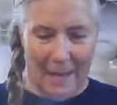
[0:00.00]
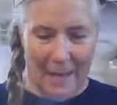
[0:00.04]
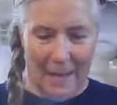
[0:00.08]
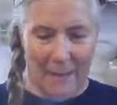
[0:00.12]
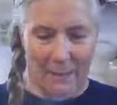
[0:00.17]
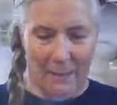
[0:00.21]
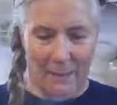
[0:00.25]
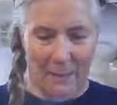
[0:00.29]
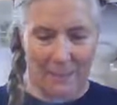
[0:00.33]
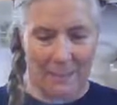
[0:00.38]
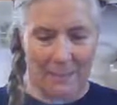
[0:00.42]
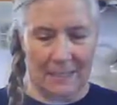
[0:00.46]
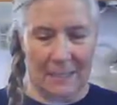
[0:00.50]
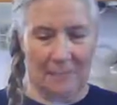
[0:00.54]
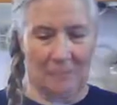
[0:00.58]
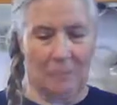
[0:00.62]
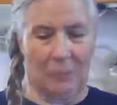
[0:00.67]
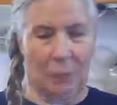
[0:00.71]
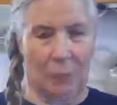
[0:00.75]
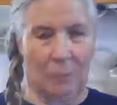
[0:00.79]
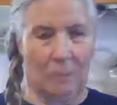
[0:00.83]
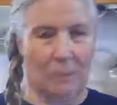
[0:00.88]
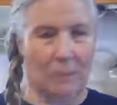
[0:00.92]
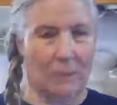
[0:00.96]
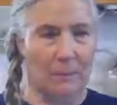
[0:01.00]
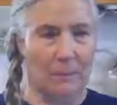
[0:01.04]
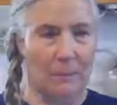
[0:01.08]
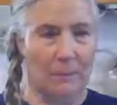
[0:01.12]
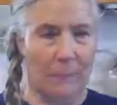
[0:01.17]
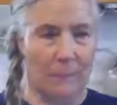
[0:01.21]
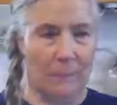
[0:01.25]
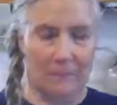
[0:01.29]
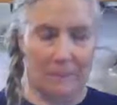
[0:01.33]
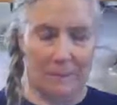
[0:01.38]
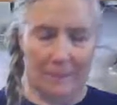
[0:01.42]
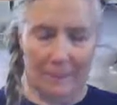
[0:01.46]
I must have ripped the
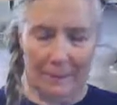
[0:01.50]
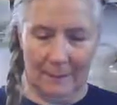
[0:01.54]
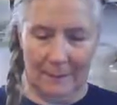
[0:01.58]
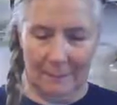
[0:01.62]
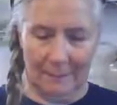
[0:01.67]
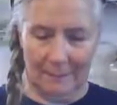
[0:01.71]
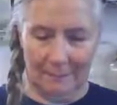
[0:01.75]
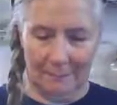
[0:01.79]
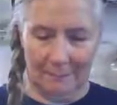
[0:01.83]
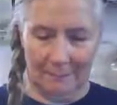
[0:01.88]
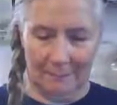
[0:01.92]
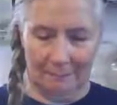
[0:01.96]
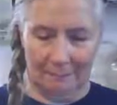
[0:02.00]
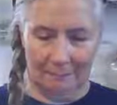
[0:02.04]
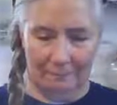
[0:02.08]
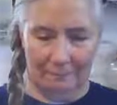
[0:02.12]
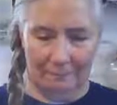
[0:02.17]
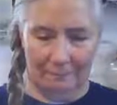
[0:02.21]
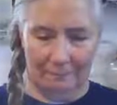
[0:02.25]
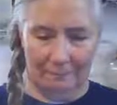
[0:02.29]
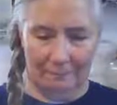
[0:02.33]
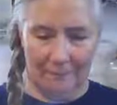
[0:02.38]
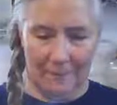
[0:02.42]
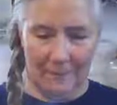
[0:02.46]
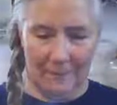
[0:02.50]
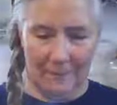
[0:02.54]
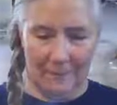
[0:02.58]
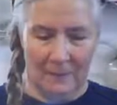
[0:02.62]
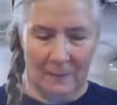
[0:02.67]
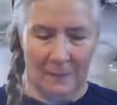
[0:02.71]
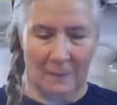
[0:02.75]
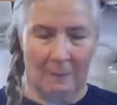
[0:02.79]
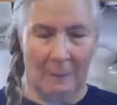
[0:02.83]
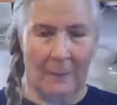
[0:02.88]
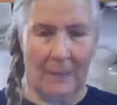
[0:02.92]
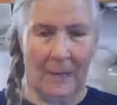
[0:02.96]
muscle again.
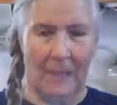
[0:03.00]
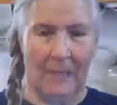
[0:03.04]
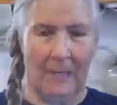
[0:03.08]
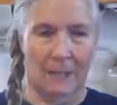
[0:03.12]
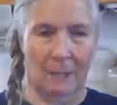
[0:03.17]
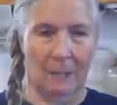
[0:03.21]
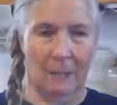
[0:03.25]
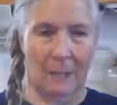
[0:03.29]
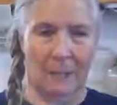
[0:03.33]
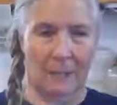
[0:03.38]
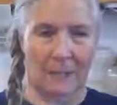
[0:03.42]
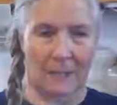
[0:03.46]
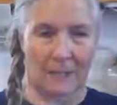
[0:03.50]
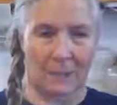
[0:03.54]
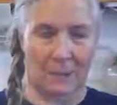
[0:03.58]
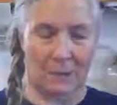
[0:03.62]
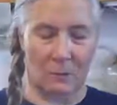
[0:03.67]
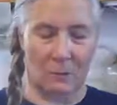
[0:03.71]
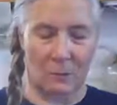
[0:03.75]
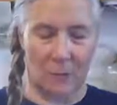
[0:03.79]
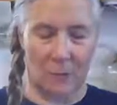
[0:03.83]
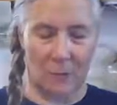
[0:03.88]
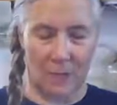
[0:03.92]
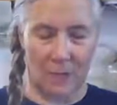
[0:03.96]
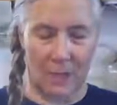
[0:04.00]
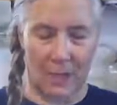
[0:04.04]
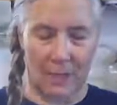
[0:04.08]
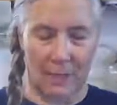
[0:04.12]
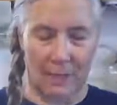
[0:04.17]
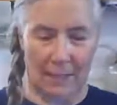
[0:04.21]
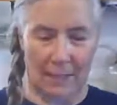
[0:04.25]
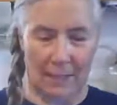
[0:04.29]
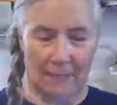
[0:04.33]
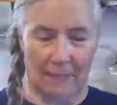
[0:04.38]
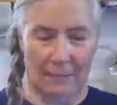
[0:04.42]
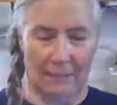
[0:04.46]
The pain was
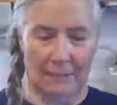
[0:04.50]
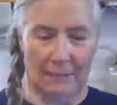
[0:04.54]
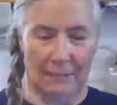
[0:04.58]
excruciating.